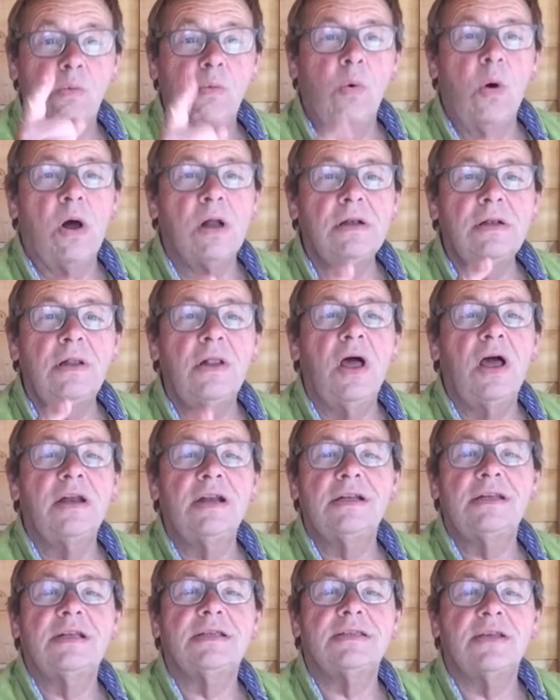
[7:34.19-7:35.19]
One
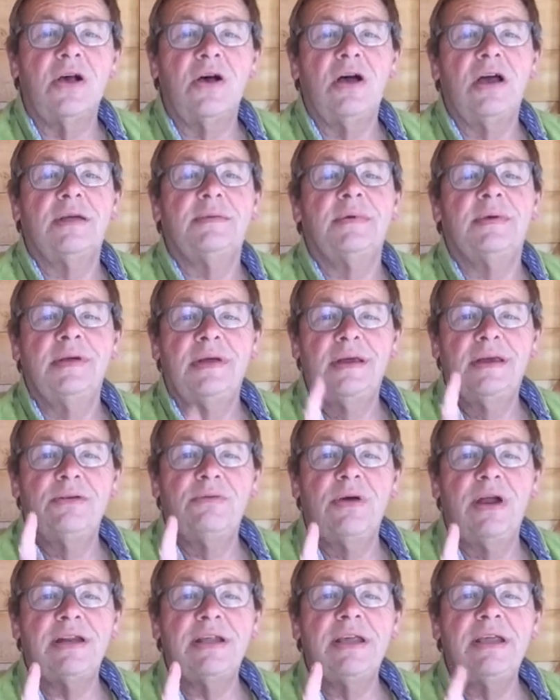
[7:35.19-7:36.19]
line at a time.
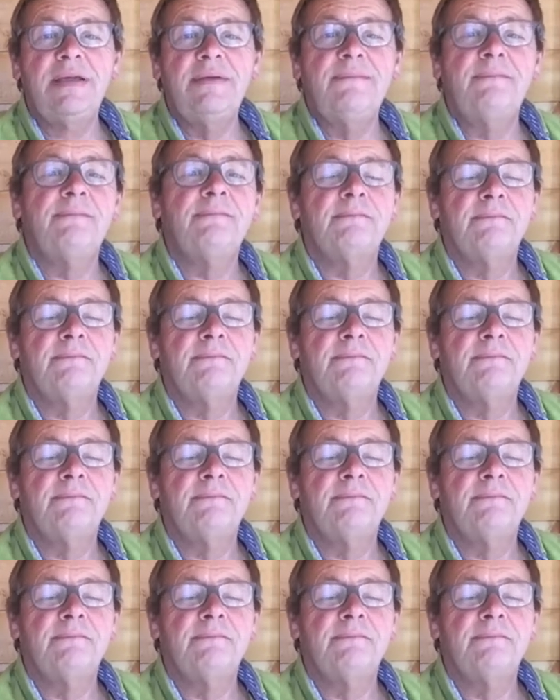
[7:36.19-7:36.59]
You ready?